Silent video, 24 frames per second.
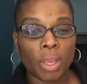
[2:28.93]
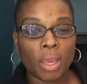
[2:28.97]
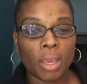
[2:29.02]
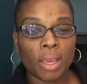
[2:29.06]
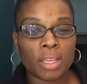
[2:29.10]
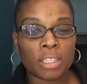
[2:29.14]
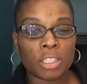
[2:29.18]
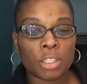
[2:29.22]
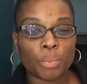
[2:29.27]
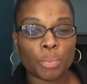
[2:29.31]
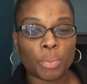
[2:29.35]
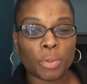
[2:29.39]

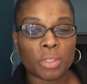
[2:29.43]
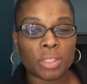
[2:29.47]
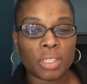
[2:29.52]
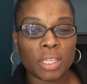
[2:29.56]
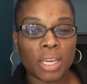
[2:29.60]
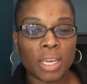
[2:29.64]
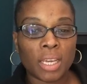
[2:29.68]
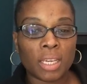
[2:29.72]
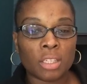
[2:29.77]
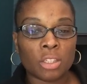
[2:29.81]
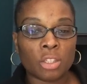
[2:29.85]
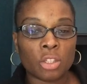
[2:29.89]
as it
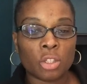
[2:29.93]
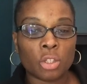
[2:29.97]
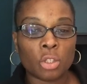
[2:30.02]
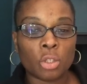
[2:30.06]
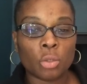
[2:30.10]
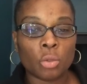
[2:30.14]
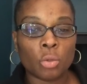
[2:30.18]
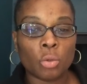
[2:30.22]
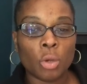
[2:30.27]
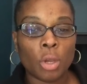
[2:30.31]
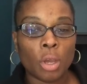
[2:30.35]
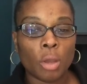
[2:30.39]
pertains
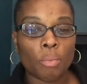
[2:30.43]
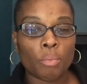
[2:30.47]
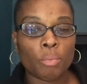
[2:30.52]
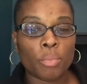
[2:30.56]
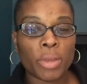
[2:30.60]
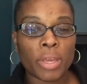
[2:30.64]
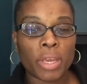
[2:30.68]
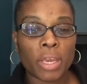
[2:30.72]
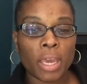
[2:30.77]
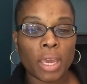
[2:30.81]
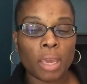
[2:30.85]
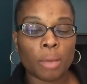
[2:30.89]
to
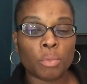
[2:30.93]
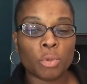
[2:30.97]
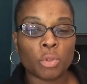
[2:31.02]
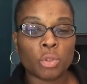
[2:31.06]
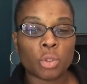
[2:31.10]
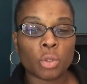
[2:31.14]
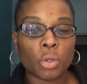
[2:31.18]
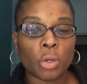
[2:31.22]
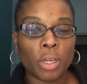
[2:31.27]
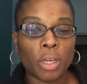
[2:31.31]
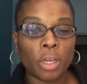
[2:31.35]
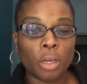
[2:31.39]
being able
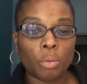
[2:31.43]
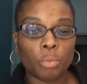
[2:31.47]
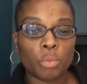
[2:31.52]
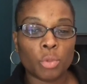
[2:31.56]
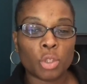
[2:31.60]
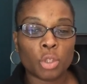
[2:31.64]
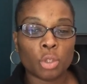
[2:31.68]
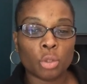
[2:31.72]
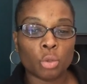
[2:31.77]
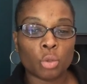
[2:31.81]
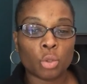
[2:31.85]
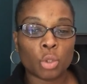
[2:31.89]
to help
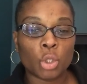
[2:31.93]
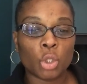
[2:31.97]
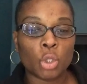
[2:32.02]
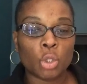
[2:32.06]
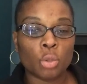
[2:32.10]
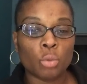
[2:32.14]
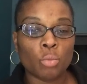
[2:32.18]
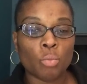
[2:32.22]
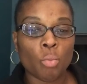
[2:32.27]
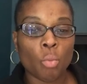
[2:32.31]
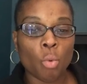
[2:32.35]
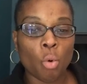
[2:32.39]
children do
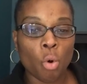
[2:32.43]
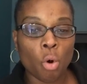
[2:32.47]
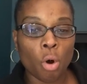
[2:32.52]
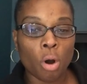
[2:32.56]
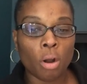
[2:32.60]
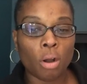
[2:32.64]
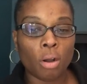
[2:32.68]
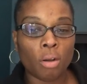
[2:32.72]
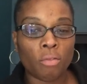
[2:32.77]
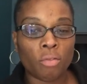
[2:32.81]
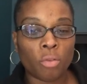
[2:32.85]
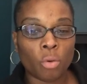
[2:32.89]
more
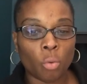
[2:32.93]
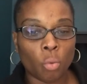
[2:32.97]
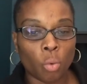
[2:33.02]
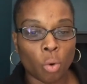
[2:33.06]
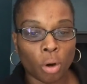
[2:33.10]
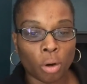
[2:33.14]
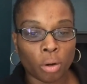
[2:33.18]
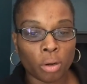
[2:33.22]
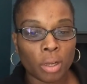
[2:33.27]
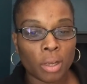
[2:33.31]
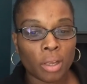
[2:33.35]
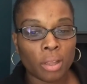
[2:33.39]
of the
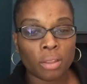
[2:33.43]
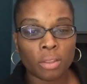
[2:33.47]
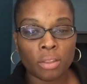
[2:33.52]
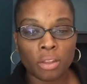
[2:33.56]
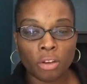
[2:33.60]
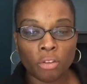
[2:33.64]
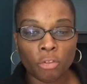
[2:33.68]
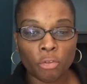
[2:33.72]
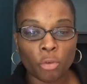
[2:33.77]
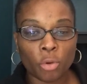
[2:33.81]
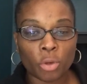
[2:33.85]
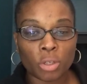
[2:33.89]
work,
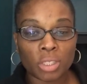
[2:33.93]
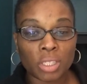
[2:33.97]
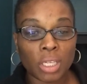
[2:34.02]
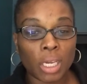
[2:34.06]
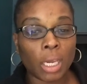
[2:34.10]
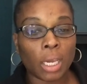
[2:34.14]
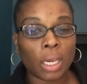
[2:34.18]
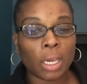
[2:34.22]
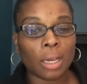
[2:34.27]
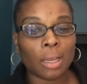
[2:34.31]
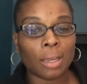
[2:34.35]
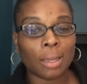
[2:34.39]
therefore
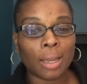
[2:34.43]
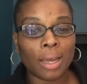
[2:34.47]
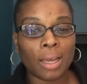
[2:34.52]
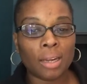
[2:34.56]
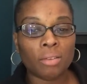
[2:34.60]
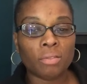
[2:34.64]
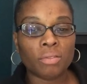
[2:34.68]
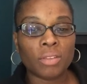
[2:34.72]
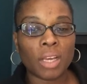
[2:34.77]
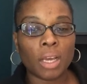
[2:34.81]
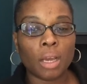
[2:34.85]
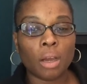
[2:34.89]
taking a lot
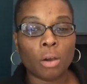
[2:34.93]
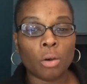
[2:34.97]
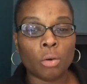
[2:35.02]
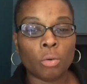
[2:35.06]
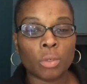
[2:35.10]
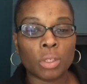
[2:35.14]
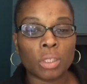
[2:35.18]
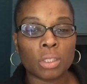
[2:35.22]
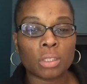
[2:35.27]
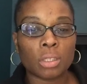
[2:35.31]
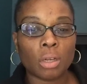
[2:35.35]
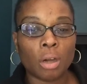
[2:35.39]
of that
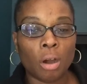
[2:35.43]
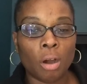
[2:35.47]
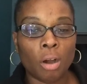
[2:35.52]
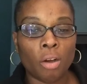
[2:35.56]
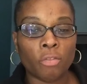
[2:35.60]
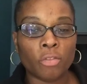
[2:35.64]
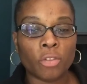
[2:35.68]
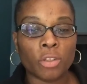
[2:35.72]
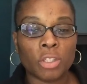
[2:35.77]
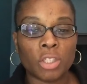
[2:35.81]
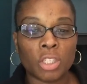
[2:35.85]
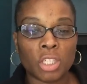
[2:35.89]
onus
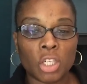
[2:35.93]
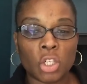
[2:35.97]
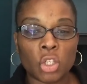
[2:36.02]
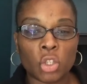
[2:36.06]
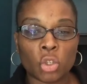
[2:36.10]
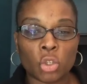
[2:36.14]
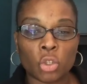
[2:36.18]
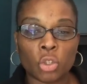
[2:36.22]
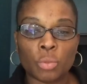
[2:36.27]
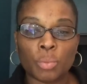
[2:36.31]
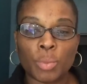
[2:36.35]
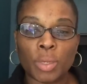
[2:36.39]
off the
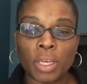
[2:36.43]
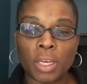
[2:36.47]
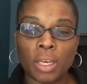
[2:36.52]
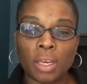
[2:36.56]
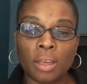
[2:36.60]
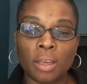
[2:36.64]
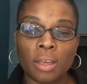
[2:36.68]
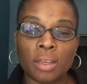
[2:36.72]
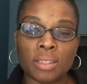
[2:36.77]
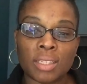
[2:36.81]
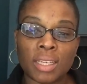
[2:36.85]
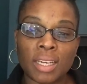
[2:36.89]
teachers,
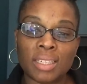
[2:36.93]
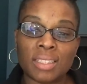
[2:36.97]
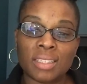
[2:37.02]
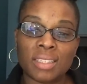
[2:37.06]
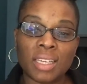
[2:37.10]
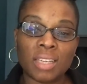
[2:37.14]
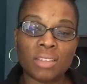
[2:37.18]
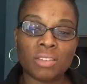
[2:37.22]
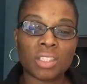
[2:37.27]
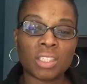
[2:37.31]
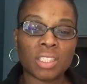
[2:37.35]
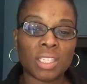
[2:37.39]
because as
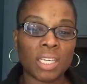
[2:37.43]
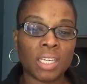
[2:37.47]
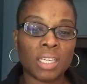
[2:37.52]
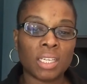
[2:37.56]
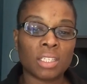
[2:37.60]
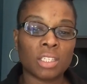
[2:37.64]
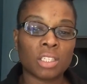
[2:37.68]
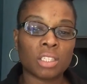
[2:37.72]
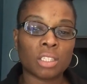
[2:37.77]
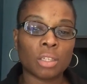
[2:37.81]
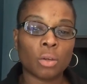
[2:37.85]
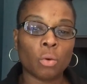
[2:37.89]
they
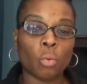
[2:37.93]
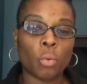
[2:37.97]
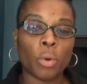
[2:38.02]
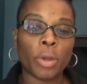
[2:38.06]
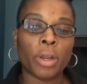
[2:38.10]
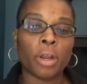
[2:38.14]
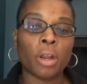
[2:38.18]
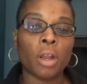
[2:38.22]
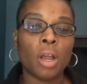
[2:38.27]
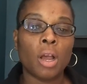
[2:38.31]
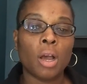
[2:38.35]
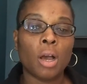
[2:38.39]
stated,
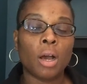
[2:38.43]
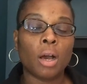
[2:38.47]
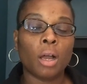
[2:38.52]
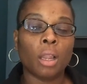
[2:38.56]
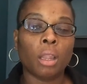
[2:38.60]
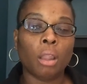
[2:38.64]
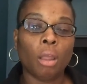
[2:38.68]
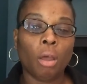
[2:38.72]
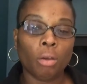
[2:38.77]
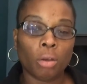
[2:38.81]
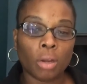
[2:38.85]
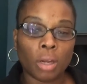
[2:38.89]
somewhere
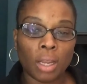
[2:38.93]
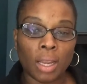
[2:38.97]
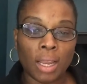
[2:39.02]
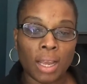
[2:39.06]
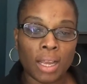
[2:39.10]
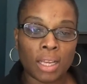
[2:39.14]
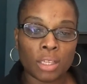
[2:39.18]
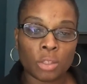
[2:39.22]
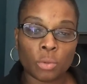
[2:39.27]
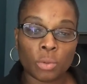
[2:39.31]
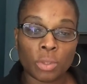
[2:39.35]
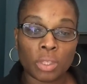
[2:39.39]
along the
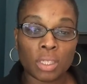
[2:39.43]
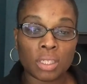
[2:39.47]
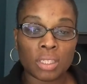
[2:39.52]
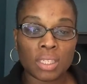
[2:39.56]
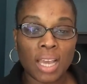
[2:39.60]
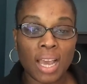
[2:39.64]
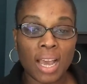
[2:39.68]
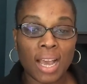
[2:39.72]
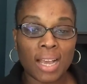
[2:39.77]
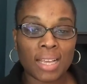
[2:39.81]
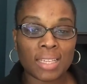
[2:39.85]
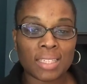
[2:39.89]
lines with this
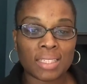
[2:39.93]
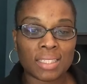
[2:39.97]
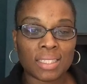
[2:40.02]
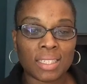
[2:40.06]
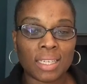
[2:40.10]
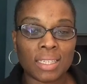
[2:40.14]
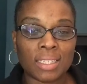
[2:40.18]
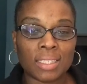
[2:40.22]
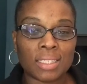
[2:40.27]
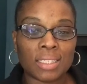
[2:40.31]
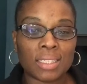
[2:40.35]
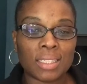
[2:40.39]
high
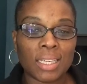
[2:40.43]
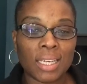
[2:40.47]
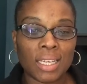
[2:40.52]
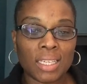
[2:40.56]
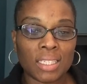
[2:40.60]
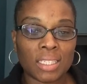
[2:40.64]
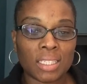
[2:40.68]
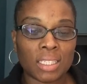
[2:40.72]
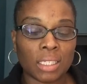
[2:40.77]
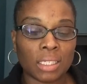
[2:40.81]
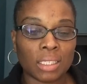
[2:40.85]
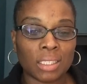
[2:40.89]
stakes
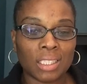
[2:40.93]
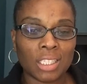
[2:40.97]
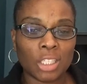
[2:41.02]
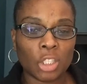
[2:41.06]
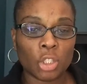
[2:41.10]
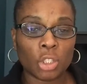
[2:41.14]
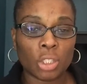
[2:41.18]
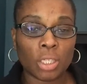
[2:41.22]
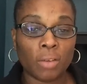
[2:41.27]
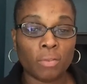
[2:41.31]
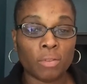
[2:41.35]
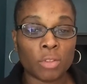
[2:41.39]
testing,
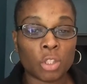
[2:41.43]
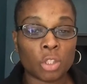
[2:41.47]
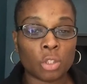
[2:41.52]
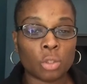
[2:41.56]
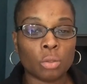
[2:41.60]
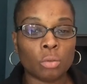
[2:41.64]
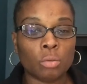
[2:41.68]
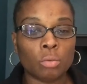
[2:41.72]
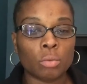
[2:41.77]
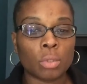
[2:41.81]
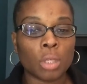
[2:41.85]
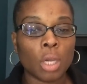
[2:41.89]
teachers have
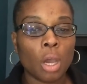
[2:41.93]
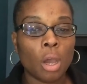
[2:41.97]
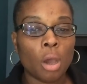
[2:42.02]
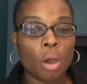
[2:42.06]
assumed